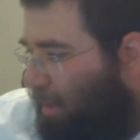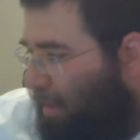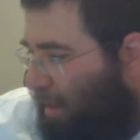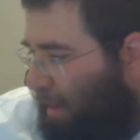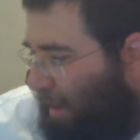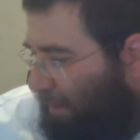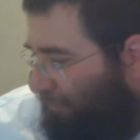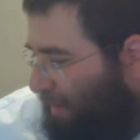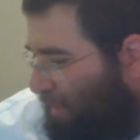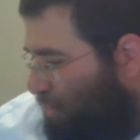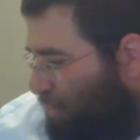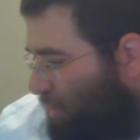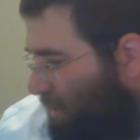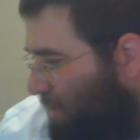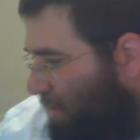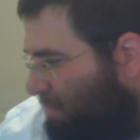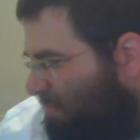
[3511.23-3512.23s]

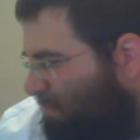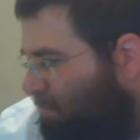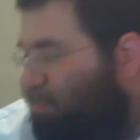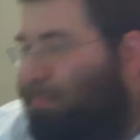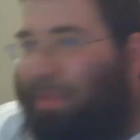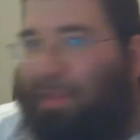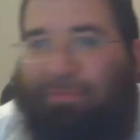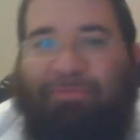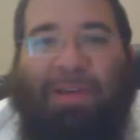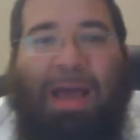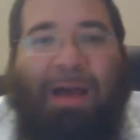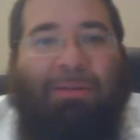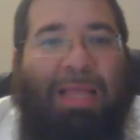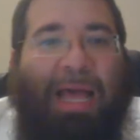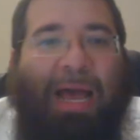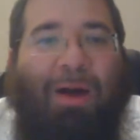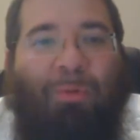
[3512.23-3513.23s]
Eventually, they
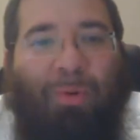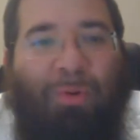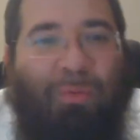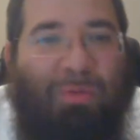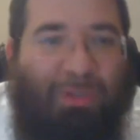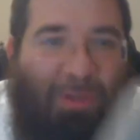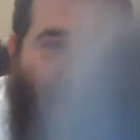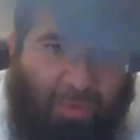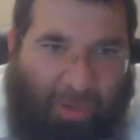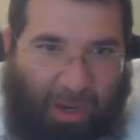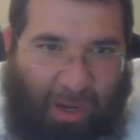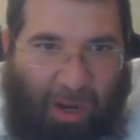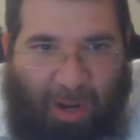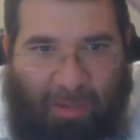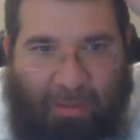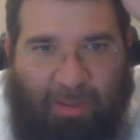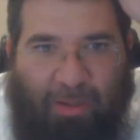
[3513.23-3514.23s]
found out what was going
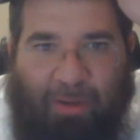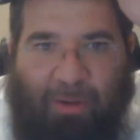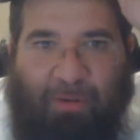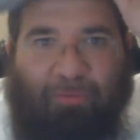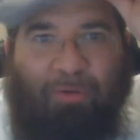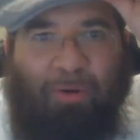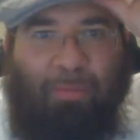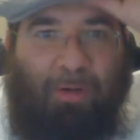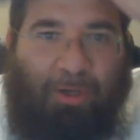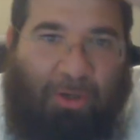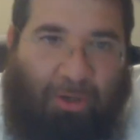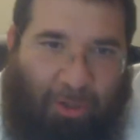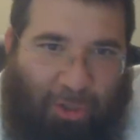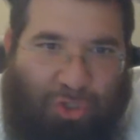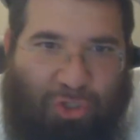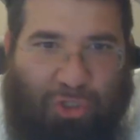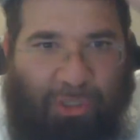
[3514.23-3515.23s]
on from a
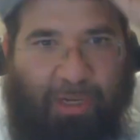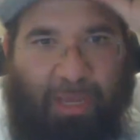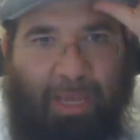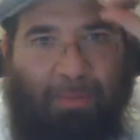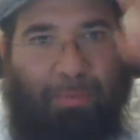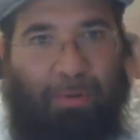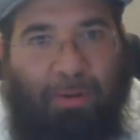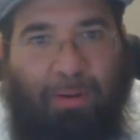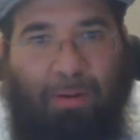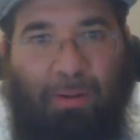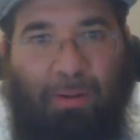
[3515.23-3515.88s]
Goyish neighbor